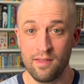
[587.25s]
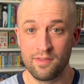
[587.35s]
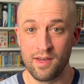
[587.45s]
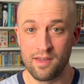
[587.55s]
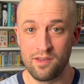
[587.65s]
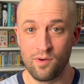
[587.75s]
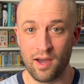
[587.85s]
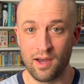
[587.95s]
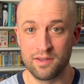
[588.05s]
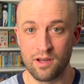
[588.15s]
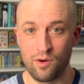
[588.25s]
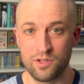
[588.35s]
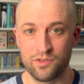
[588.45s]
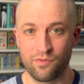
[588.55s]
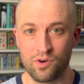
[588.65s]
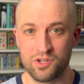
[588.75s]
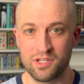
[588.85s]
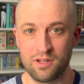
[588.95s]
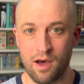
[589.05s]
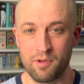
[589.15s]
Thank you as always for
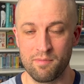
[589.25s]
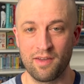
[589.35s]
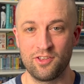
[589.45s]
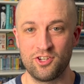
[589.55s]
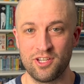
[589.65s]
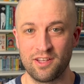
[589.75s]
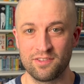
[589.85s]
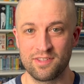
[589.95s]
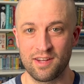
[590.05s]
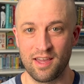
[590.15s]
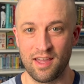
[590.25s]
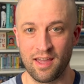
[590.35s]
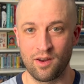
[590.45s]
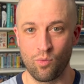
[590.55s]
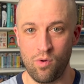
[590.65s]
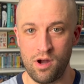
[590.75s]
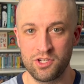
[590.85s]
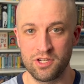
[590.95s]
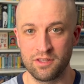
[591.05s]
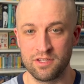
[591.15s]
stopping by the channel today and
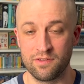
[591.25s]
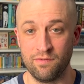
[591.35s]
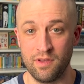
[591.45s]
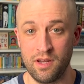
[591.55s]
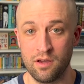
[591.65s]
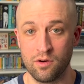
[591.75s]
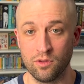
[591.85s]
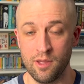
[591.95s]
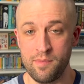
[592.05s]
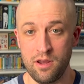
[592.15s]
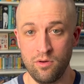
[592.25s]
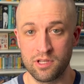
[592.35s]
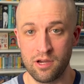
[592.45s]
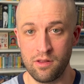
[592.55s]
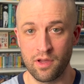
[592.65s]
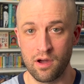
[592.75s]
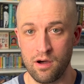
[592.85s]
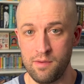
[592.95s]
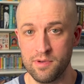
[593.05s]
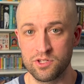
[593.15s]
watching this video. Let me know down in the
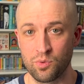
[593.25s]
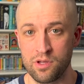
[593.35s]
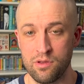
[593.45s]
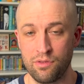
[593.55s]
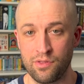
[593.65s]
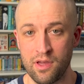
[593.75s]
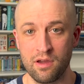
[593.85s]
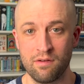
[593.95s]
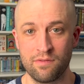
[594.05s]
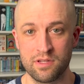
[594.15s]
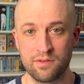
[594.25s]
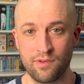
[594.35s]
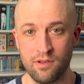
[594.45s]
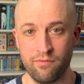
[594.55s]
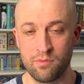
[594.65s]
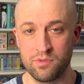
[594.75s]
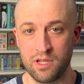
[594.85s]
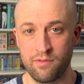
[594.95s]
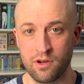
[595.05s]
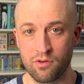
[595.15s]
comments what you think of this film from
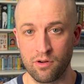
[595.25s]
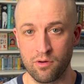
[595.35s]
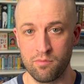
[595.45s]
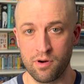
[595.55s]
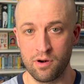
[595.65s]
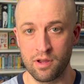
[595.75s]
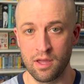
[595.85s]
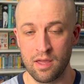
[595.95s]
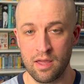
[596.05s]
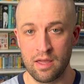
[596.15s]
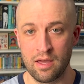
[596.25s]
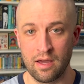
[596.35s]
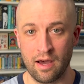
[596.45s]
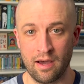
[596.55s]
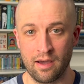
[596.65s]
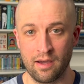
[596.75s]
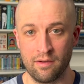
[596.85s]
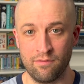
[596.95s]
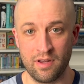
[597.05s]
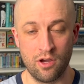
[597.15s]
David Cronenberg.
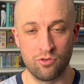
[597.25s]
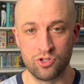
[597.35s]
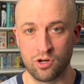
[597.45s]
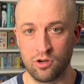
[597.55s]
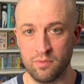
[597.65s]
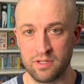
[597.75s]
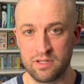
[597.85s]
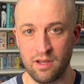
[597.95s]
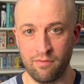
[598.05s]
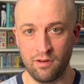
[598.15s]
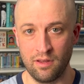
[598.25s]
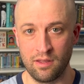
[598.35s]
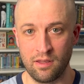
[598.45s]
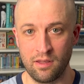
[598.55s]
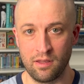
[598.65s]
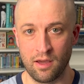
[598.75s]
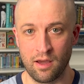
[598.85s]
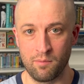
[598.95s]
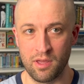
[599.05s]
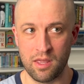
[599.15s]
Videodrome. It's definitely,
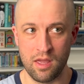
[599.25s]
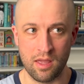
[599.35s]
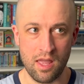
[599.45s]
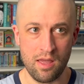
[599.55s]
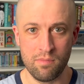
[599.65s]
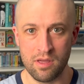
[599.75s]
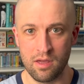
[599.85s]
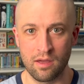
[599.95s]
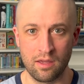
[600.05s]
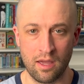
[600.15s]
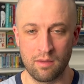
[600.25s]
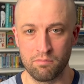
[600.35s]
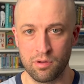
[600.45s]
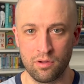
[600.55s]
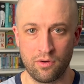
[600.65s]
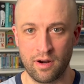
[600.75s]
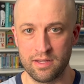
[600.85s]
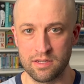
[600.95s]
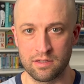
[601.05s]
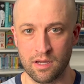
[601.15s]
it can be a
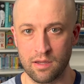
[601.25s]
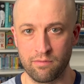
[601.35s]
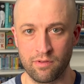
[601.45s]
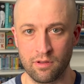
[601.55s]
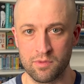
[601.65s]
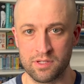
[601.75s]
polarizing type film.